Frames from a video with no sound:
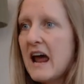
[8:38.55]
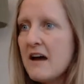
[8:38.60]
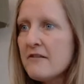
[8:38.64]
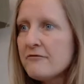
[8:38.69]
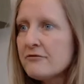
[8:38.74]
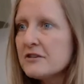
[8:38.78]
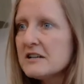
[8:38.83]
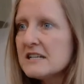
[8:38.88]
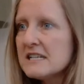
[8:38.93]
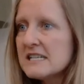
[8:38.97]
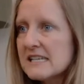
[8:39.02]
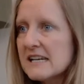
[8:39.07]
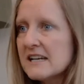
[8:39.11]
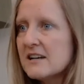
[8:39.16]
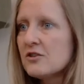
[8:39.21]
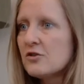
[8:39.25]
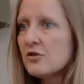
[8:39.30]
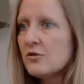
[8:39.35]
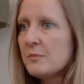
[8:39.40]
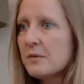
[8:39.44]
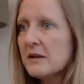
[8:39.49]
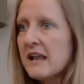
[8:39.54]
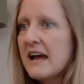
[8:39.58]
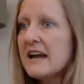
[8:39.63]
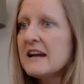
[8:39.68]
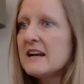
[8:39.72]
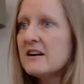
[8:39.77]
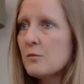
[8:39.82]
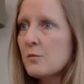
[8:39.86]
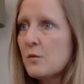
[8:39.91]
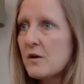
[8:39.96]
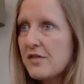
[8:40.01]
every single
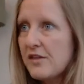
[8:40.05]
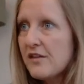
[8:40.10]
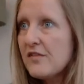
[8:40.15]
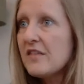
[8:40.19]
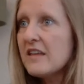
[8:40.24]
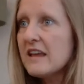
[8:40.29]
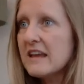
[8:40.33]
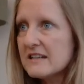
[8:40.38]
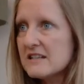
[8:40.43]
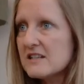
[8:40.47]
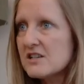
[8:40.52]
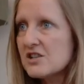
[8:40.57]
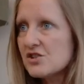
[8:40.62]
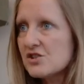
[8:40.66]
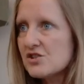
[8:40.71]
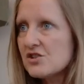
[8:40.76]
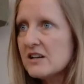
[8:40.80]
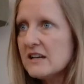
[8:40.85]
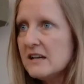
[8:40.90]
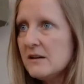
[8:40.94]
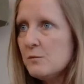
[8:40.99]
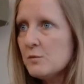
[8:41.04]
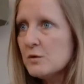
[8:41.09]
player within the industry